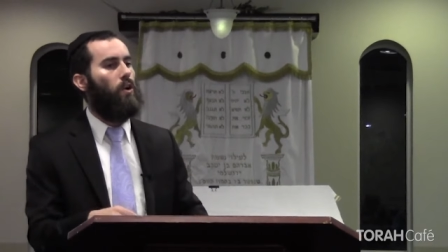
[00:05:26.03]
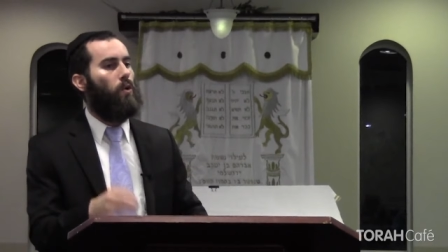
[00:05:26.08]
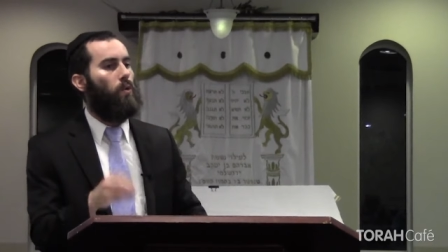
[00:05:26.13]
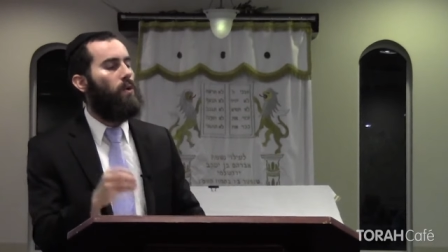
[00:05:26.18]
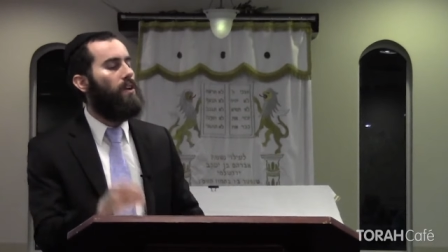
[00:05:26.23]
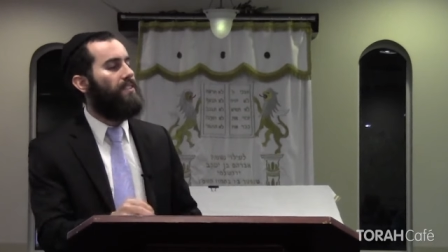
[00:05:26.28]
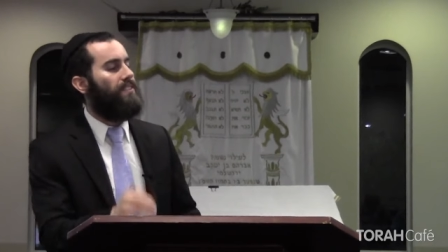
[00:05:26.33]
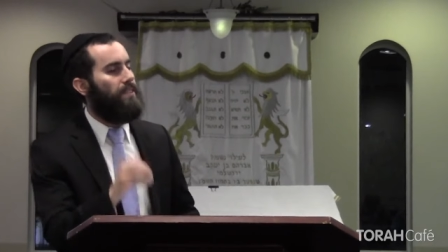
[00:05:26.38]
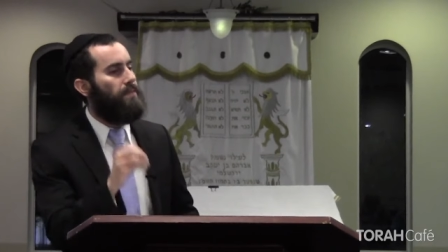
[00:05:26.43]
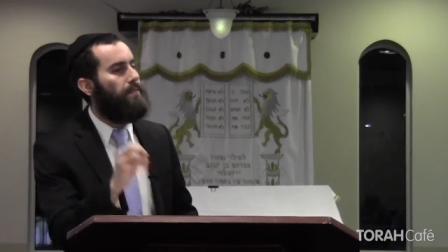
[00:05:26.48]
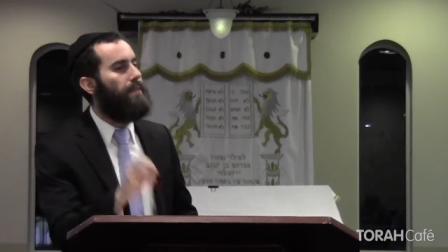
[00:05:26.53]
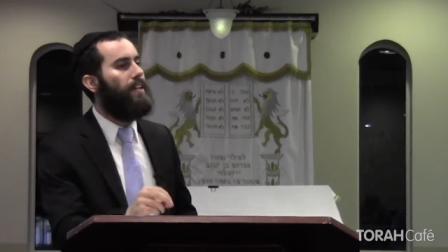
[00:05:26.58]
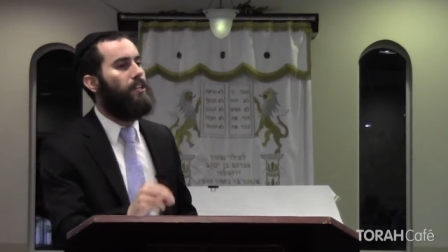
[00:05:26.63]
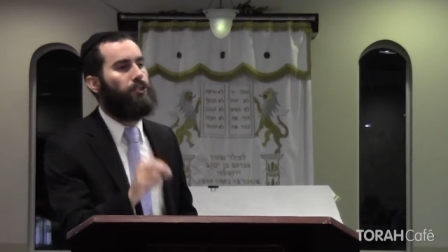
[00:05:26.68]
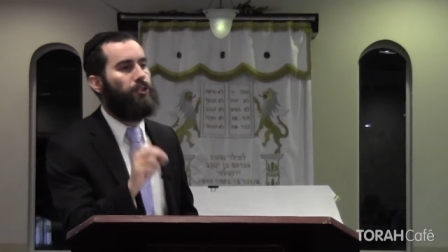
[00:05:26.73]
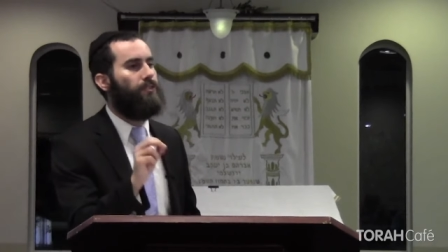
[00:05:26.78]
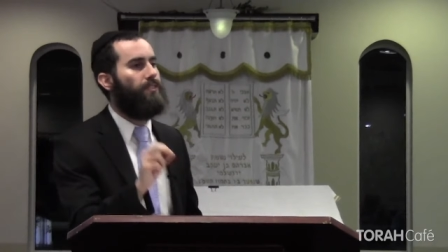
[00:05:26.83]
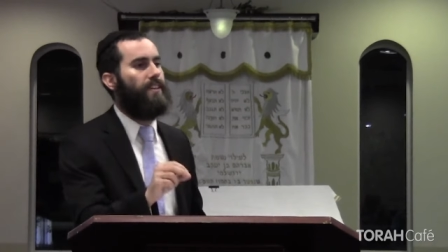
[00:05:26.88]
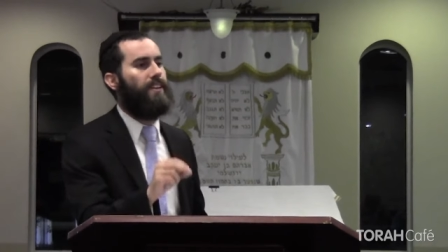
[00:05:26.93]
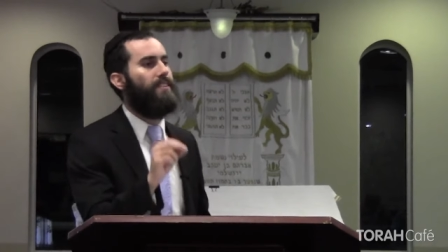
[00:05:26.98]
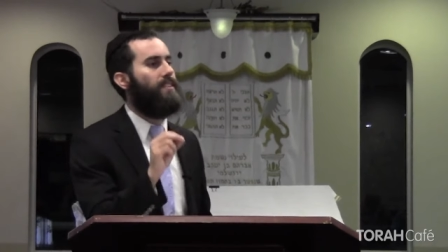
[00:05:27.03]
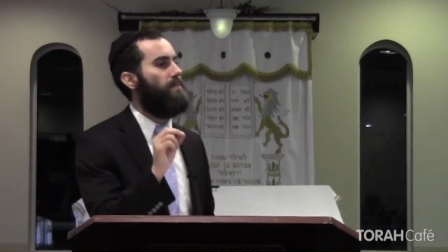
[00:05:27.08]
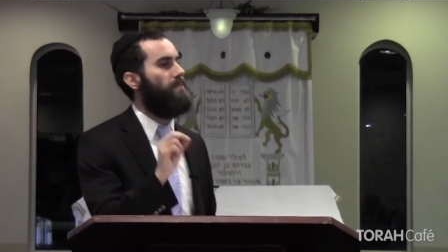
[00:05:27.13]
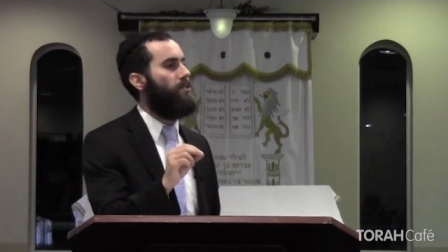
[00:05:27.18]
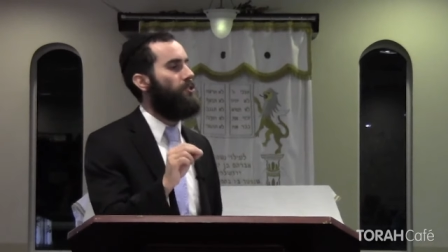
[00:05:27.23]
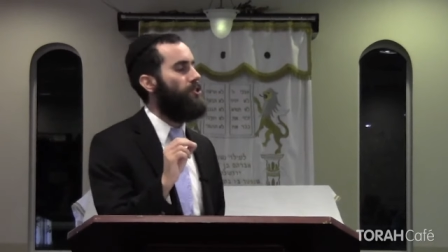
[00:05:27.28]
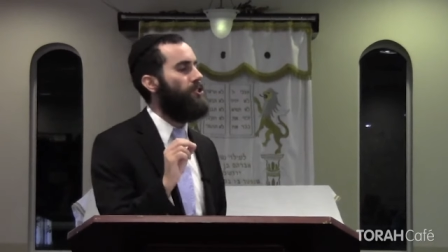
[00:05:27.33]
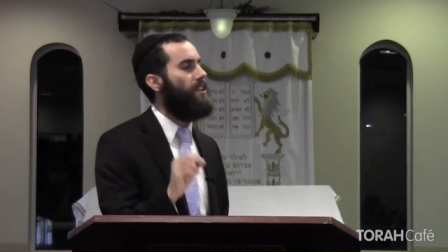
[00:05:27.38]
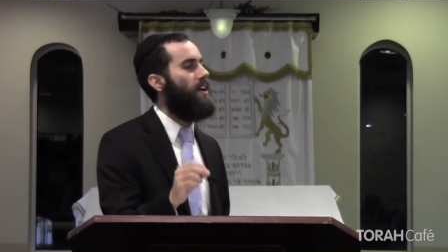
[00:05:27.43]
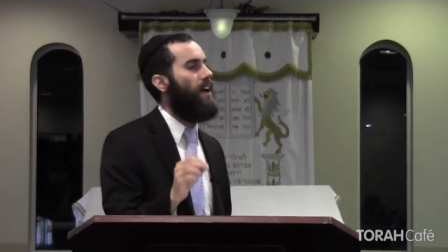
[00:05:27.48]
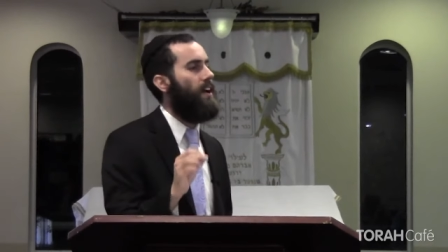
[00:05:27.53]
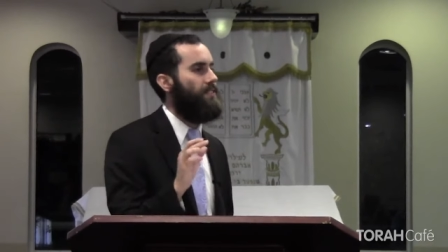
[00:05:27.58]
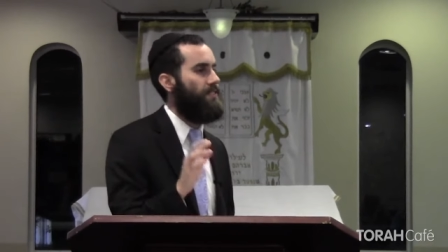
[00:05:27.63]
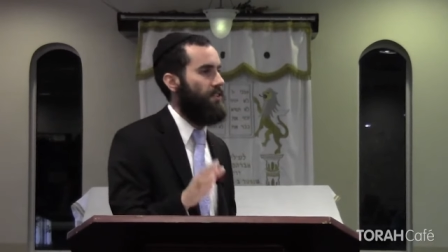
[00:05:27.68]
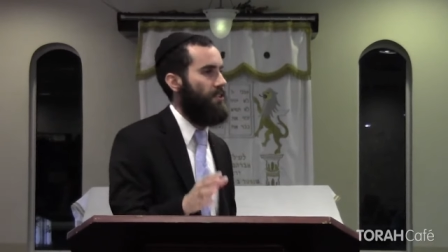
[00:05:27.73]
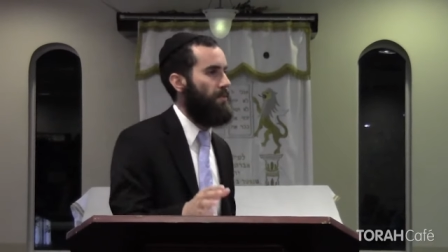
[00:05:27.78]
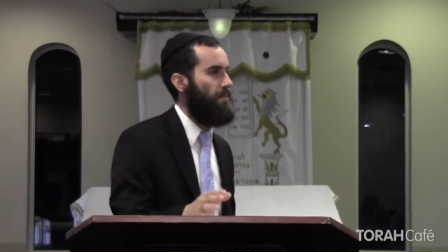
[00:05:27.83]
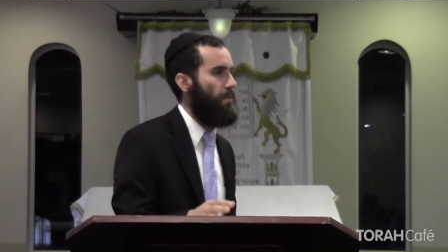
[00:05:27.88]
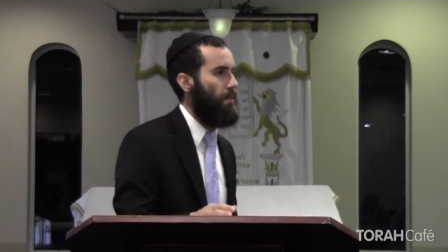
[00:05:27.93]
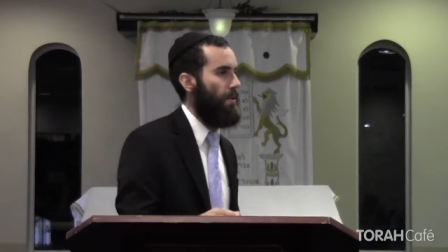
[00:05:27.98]
What's the major things that Mashiach is
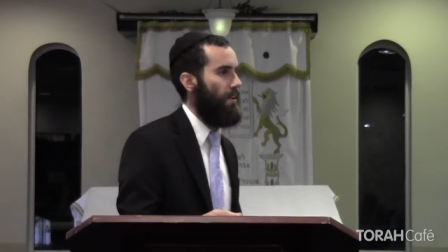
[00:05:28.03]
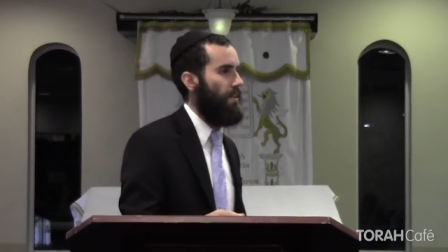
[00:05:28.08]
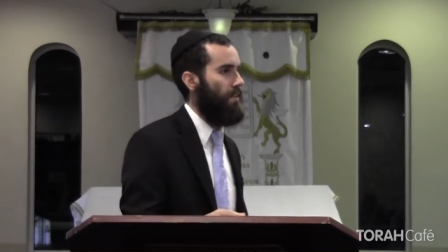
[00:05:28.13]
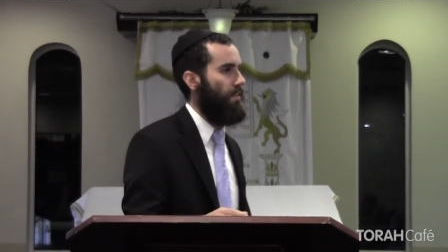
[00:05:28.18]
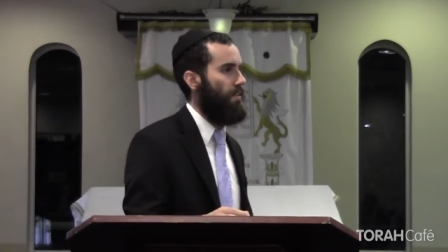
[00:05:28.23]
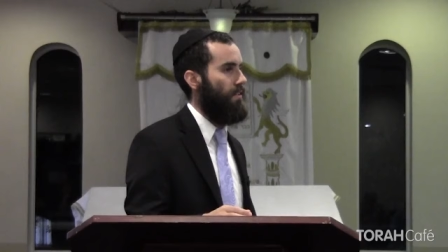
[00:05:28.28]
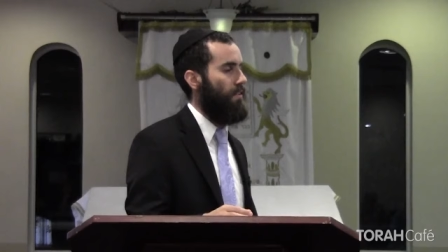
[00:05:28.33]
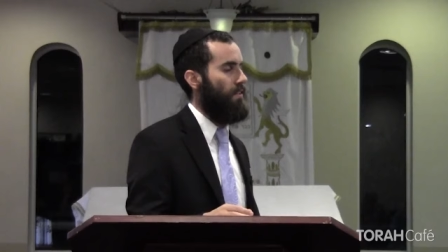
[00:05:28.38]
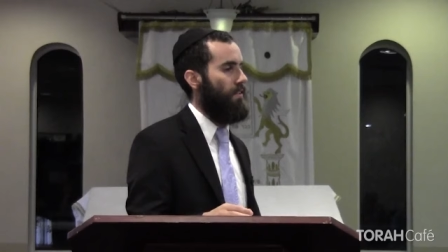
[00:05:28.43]
going to bring?